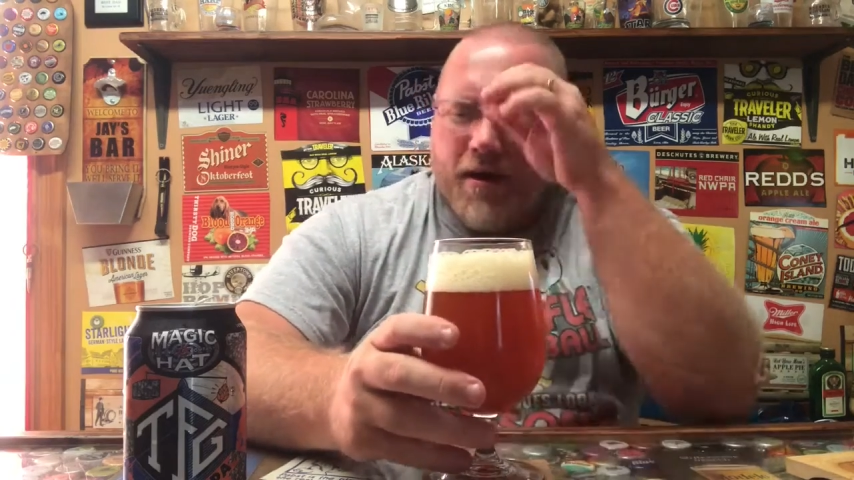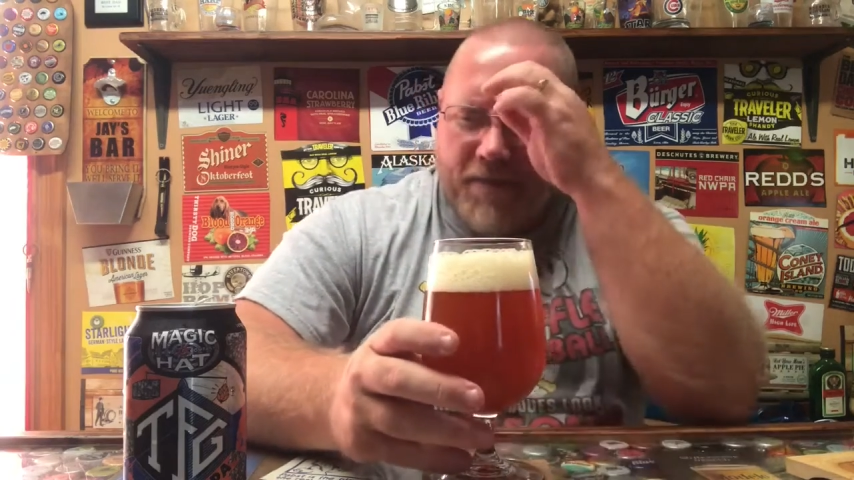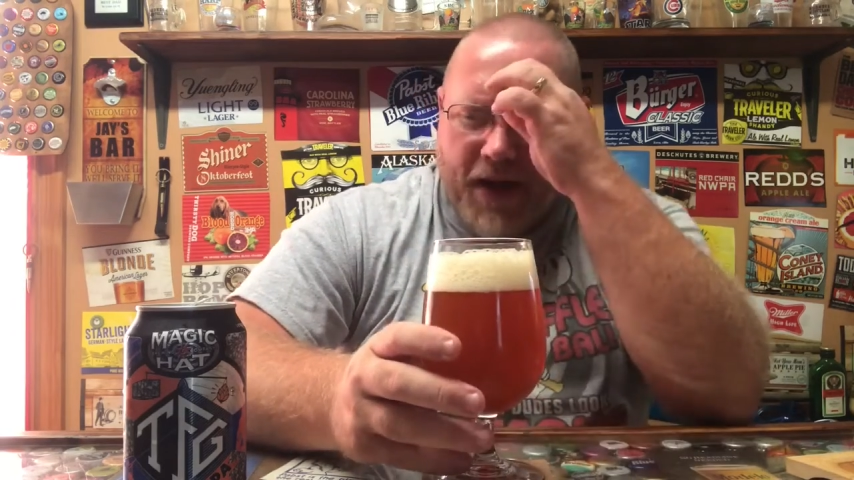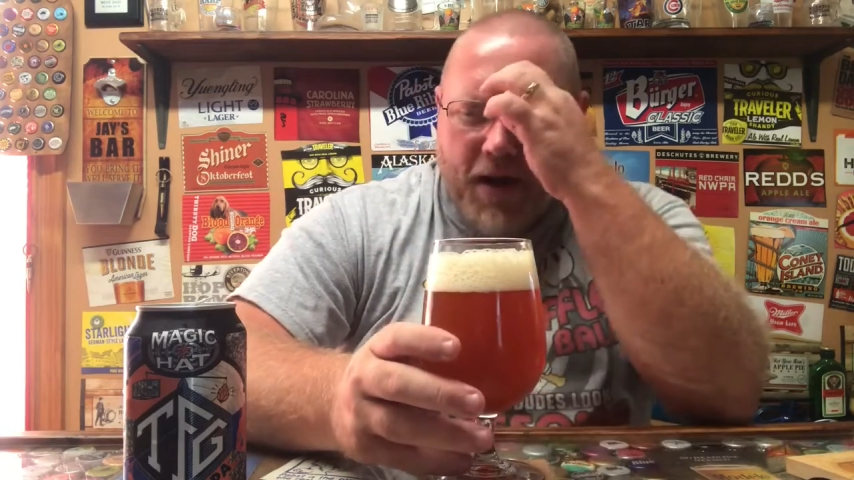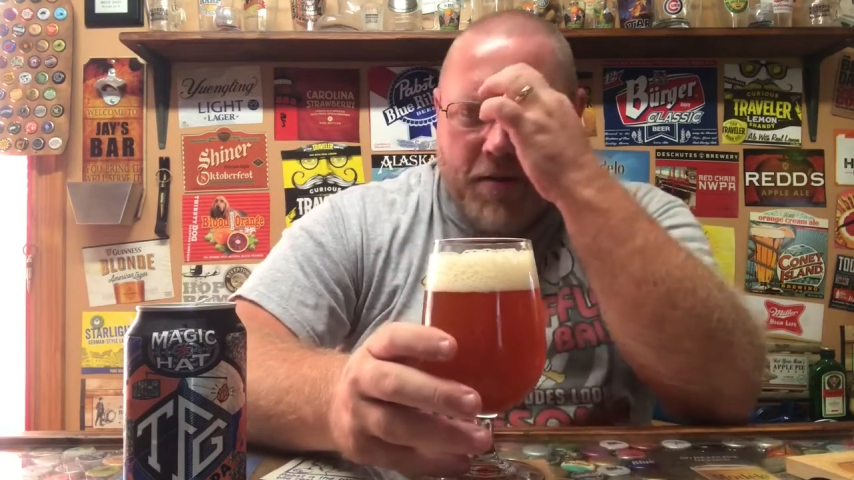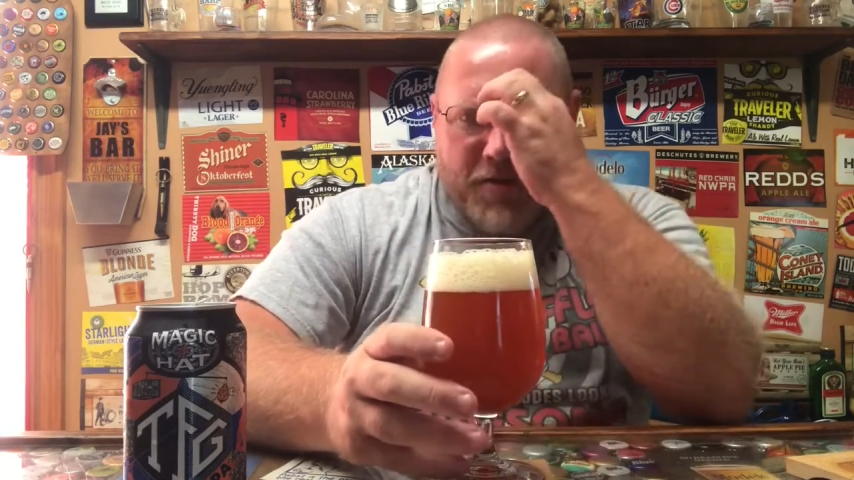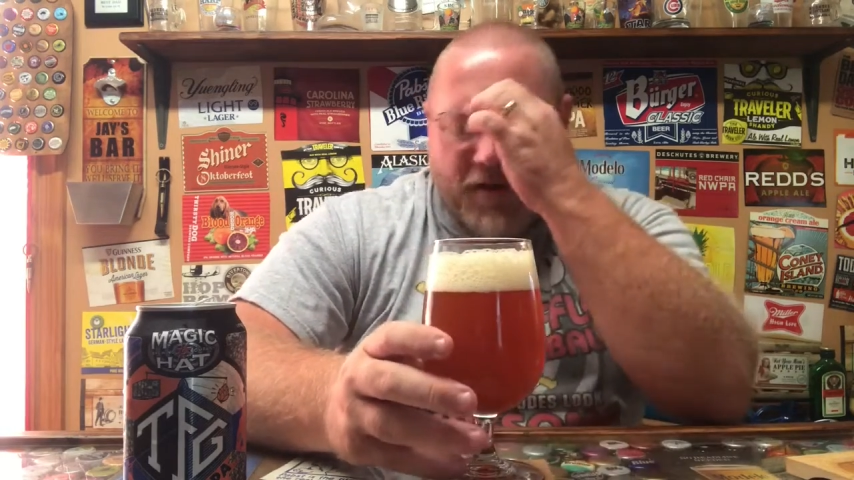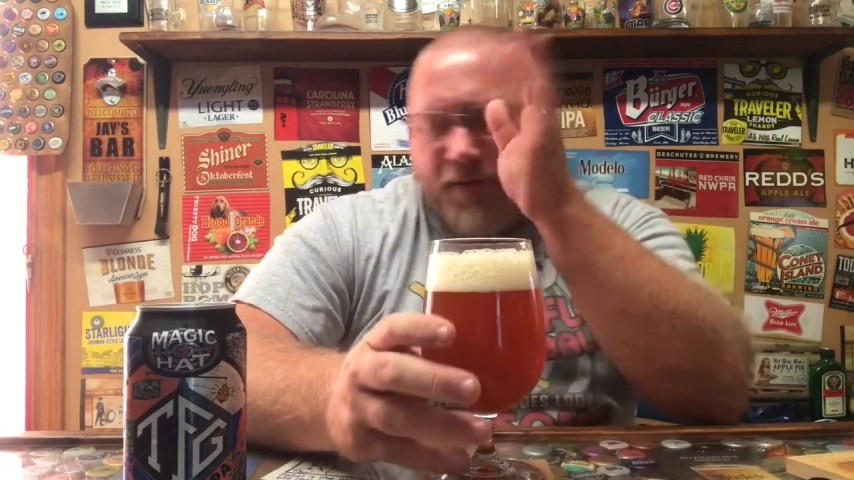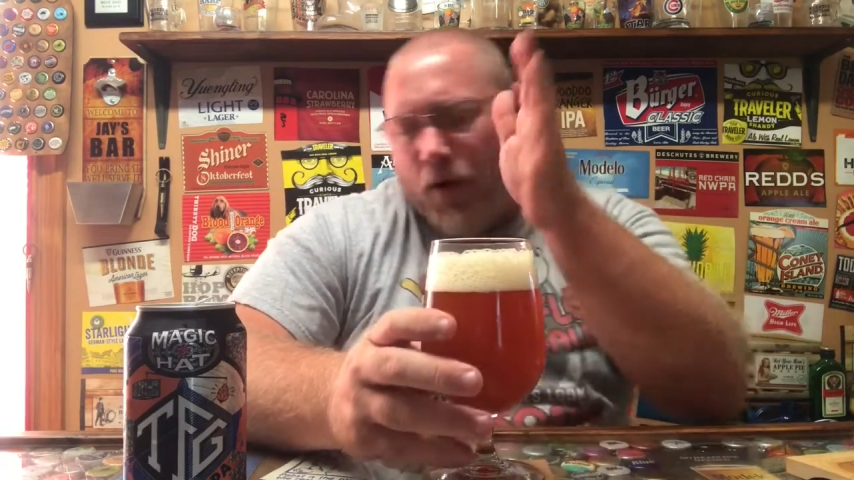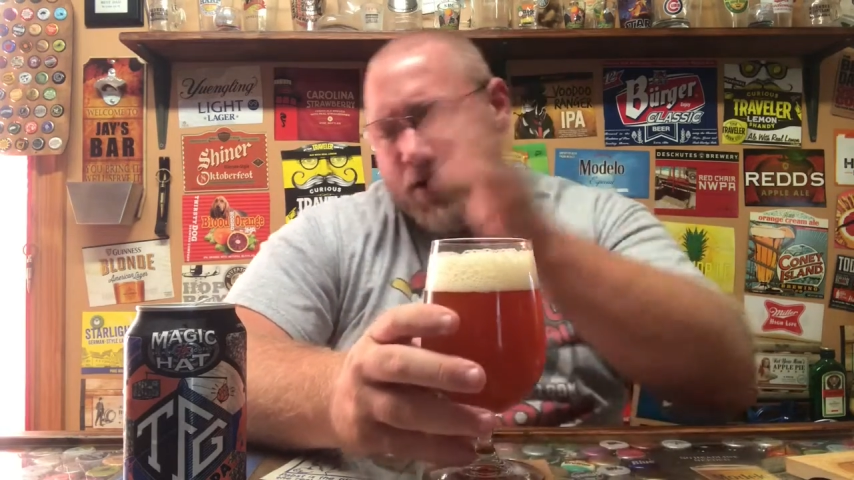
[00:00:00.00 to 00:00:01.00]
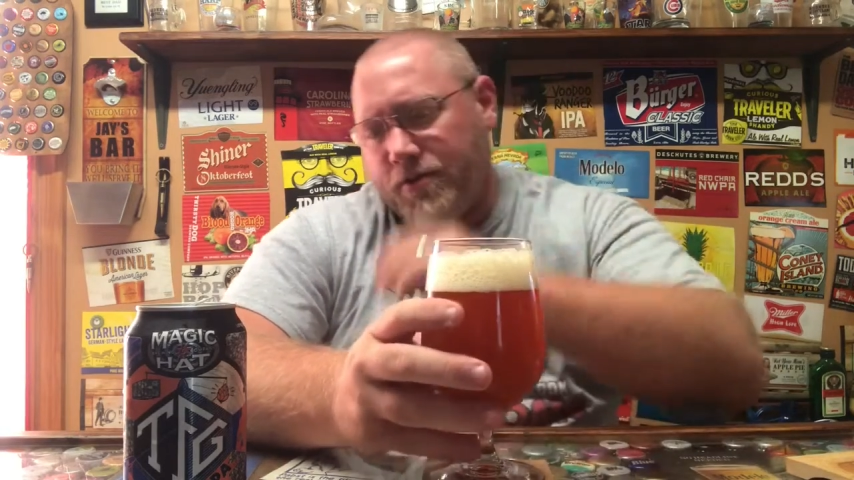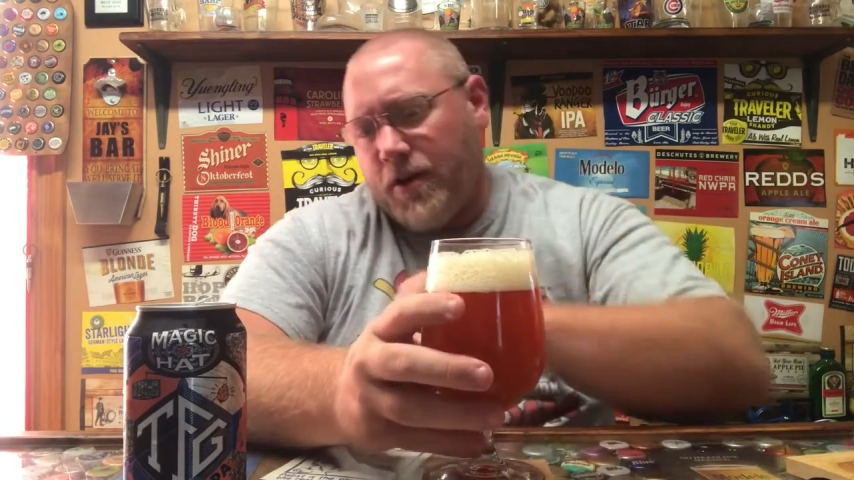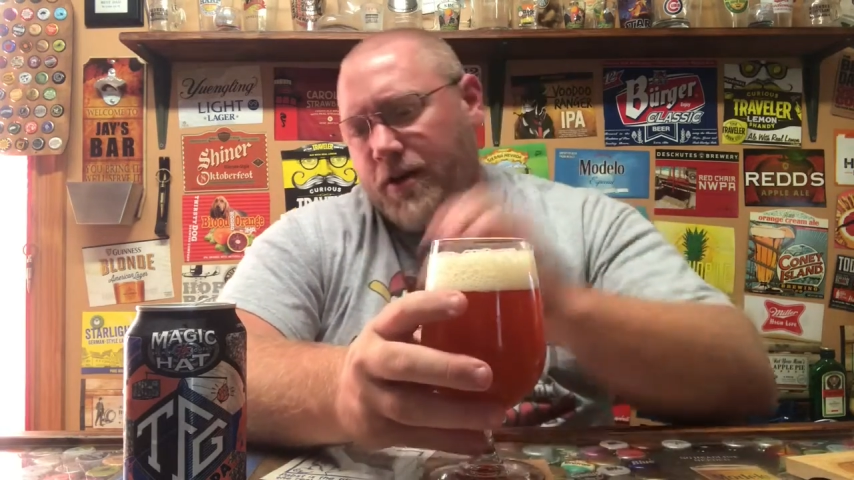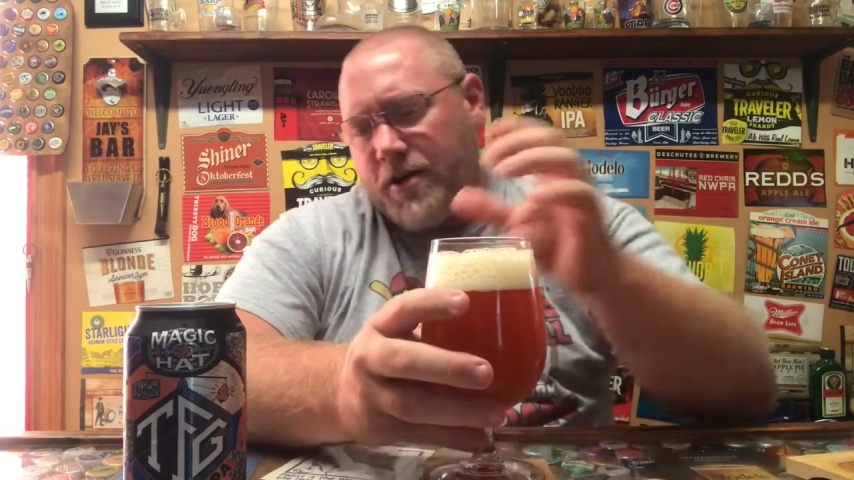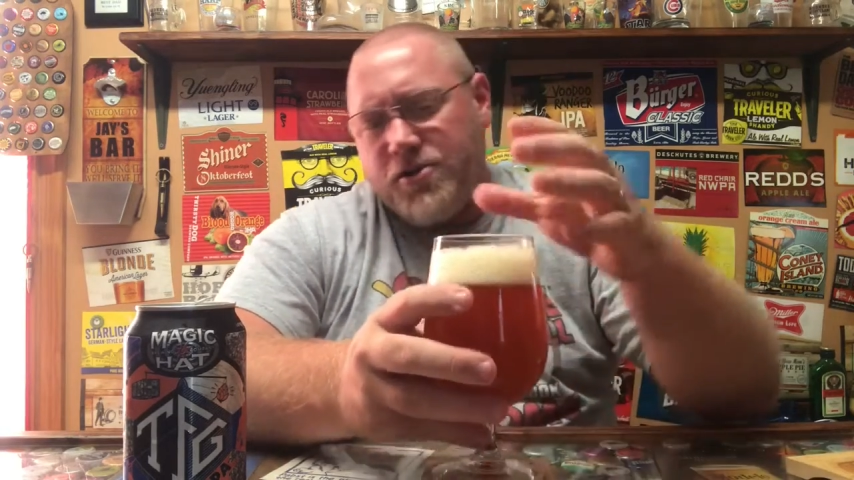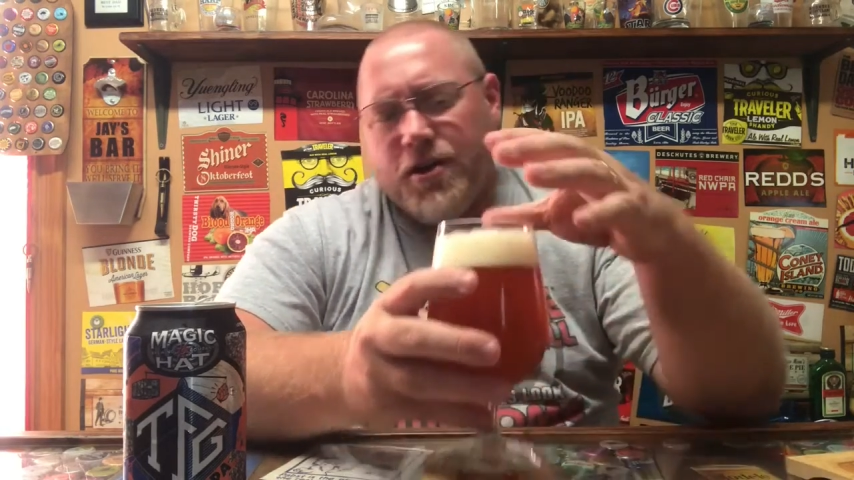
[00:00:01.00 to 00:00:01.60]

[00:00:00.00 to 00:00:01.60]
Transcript: Now I'm just focused on that